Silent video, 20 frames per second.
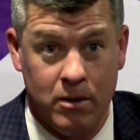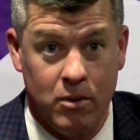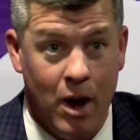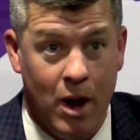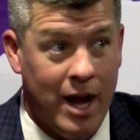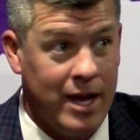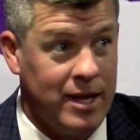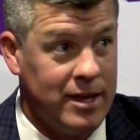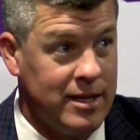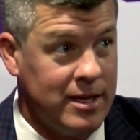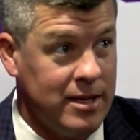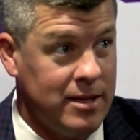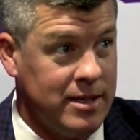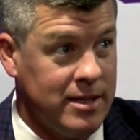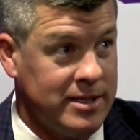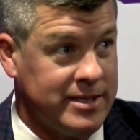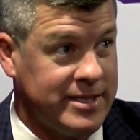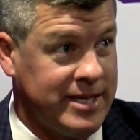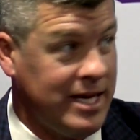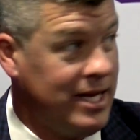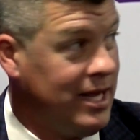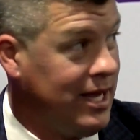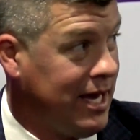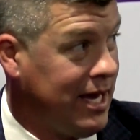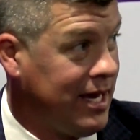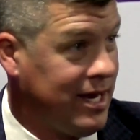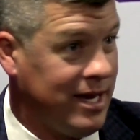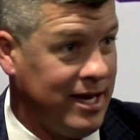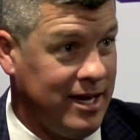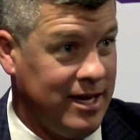Right? The
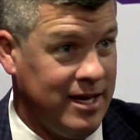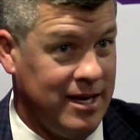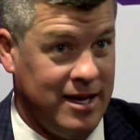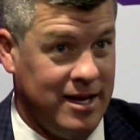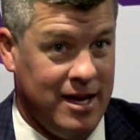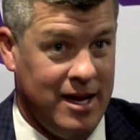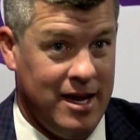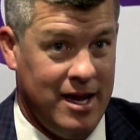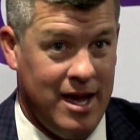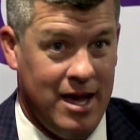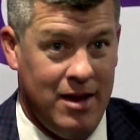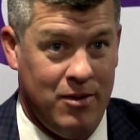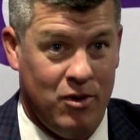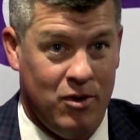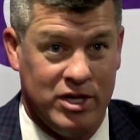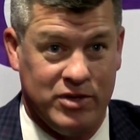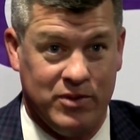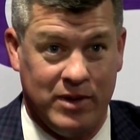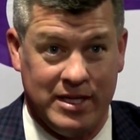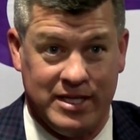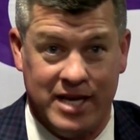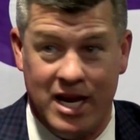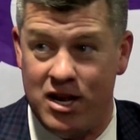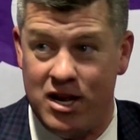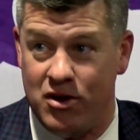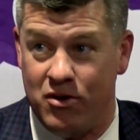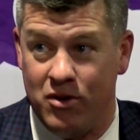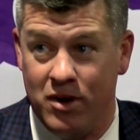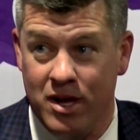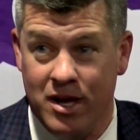ceiling, and as we
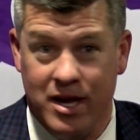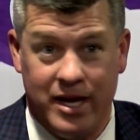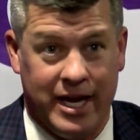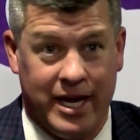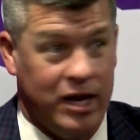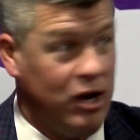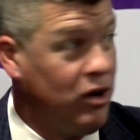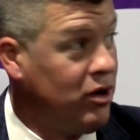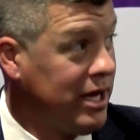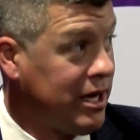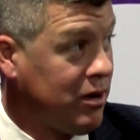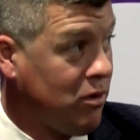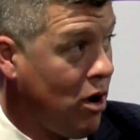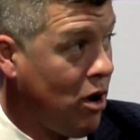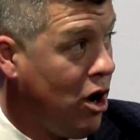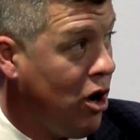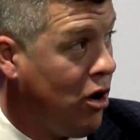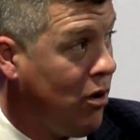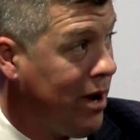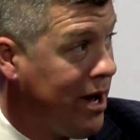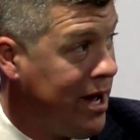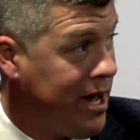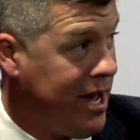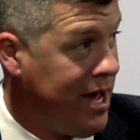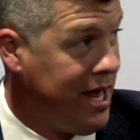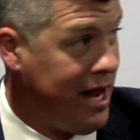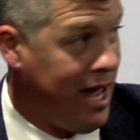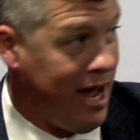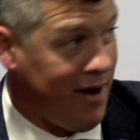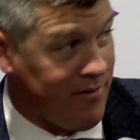continue, can only grow.
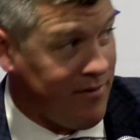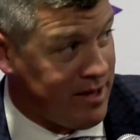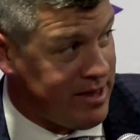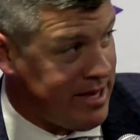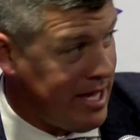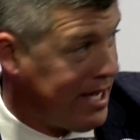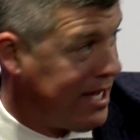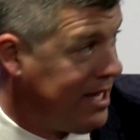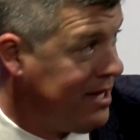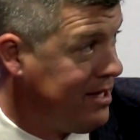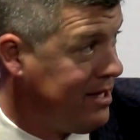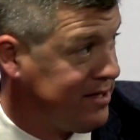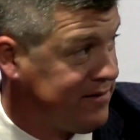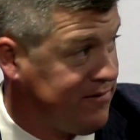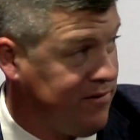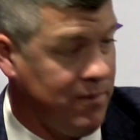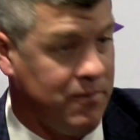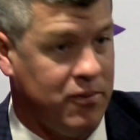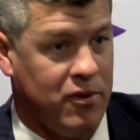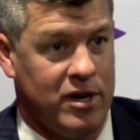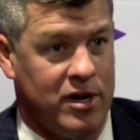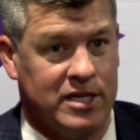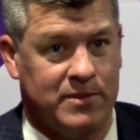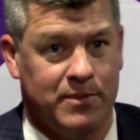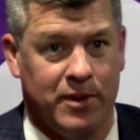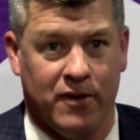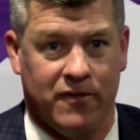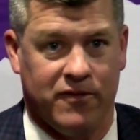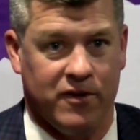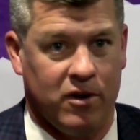And everything in this footprint is
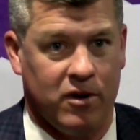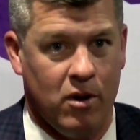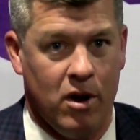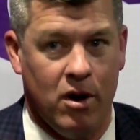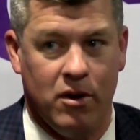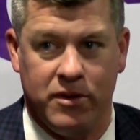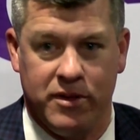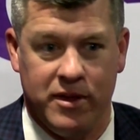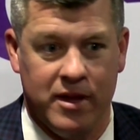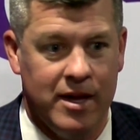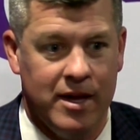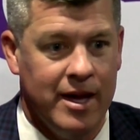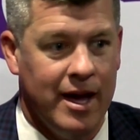built for growth.